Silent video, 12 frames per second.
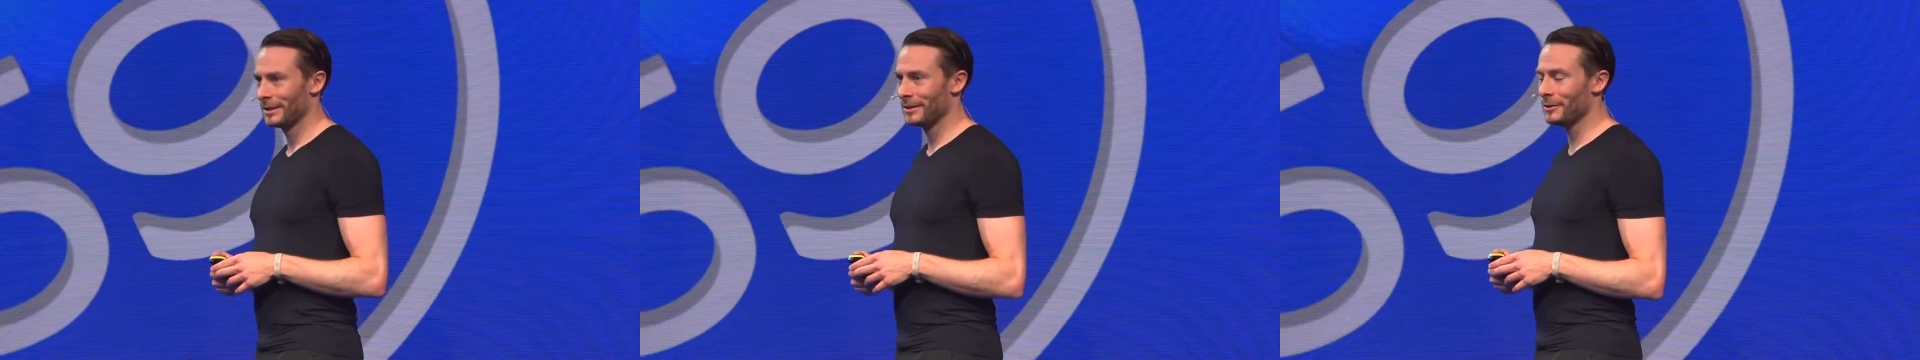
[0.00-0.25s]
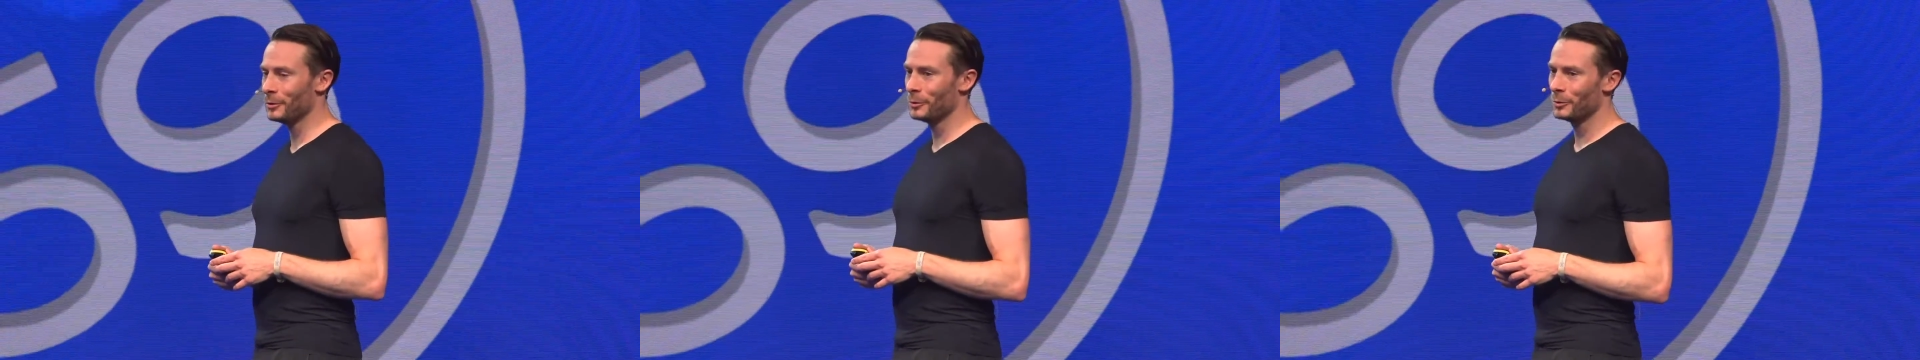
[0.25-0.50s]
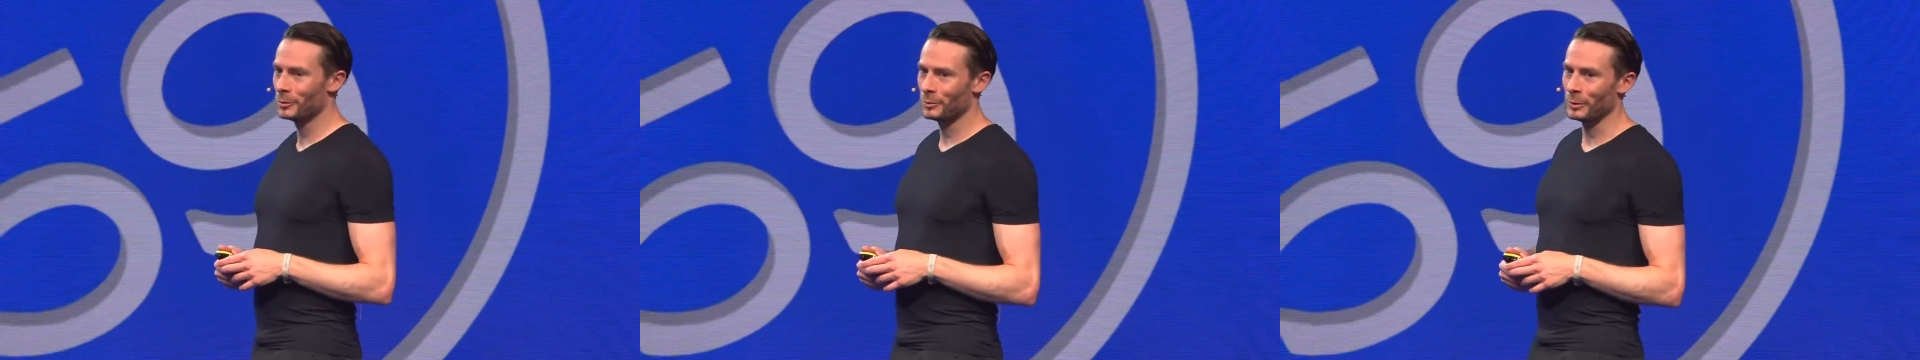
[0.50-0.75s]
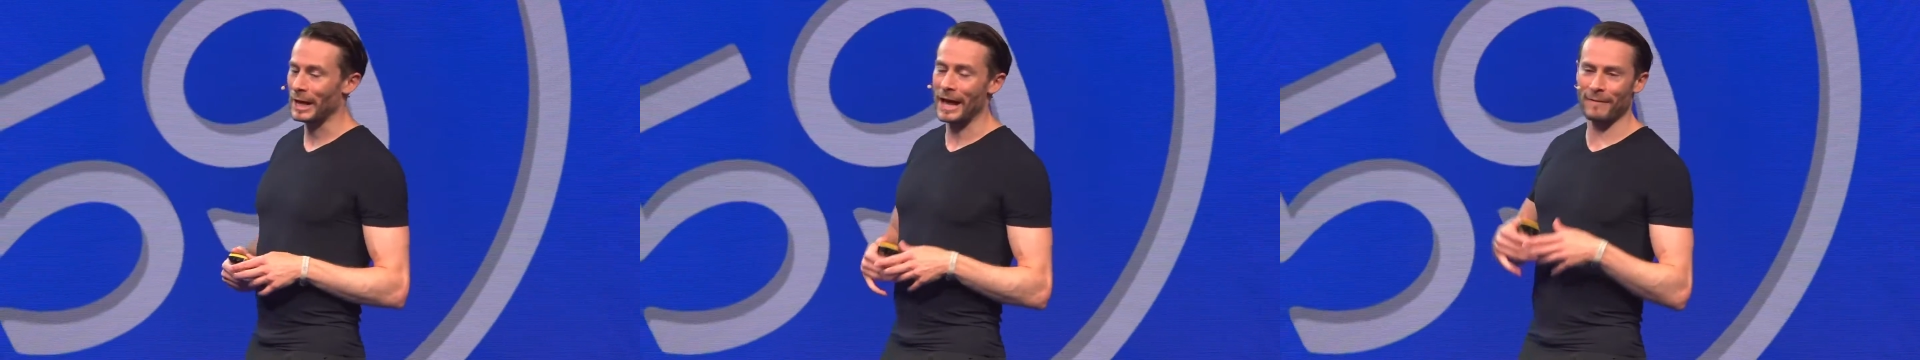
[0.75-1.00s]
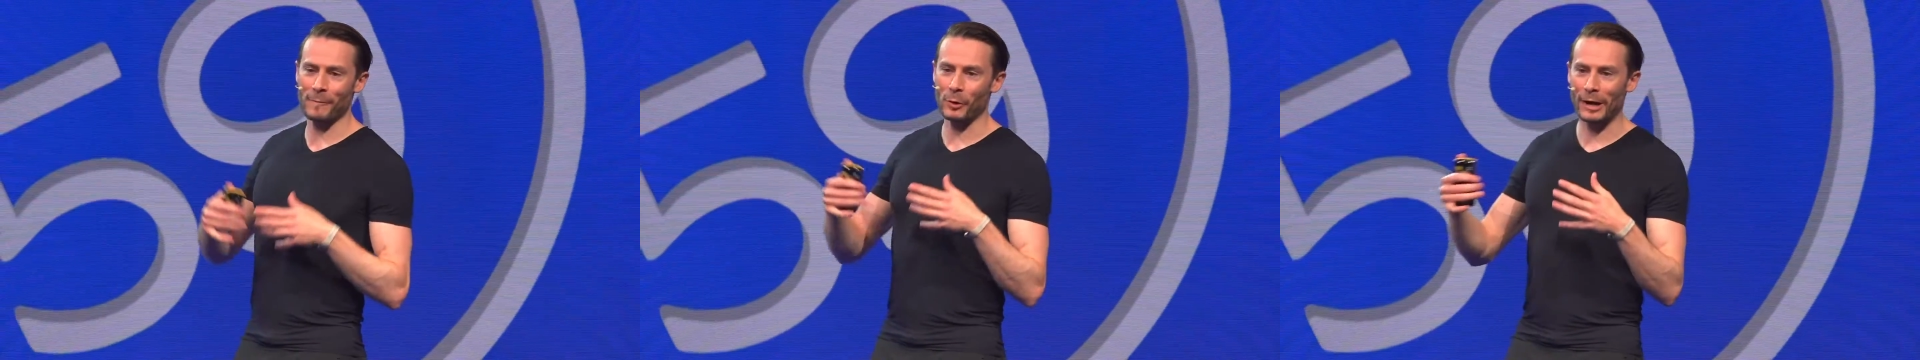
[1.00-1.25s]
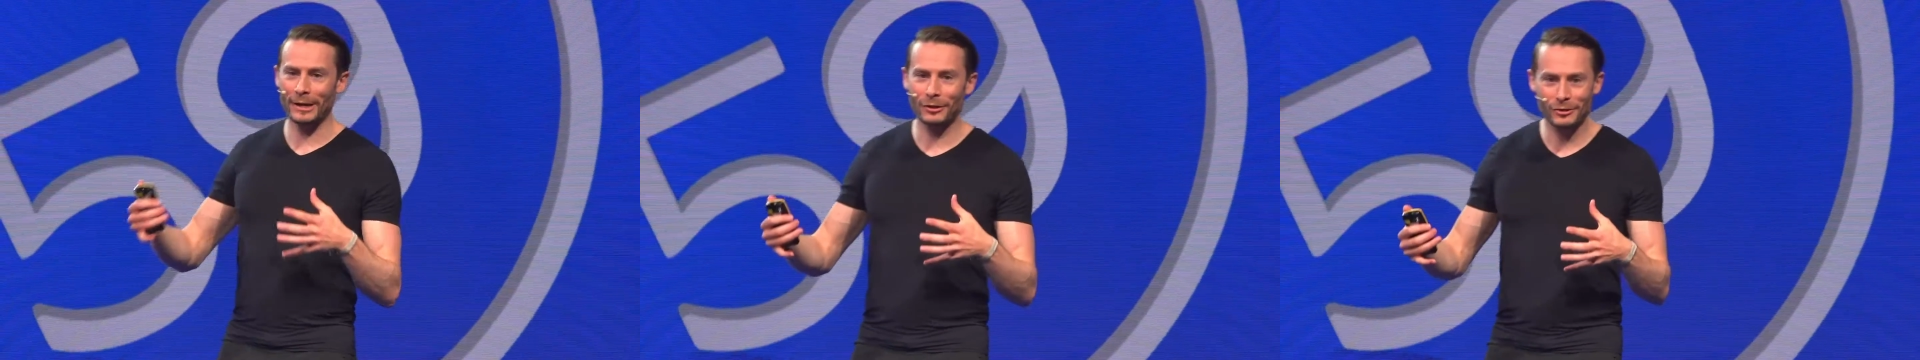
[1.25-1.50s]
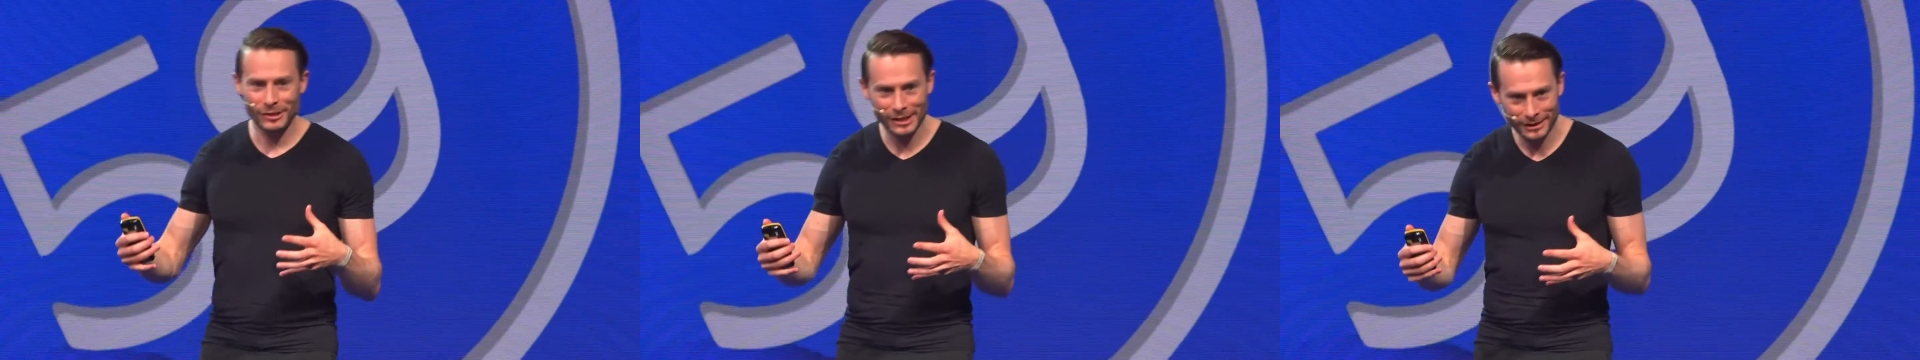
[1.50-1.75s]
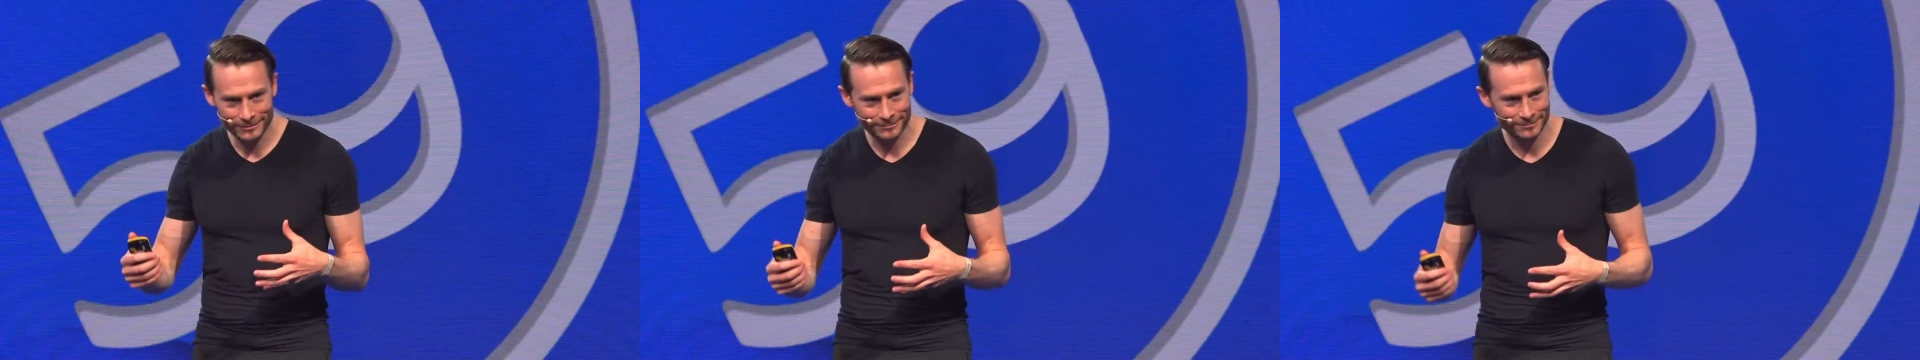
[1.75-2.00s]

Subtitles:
You will have more energy,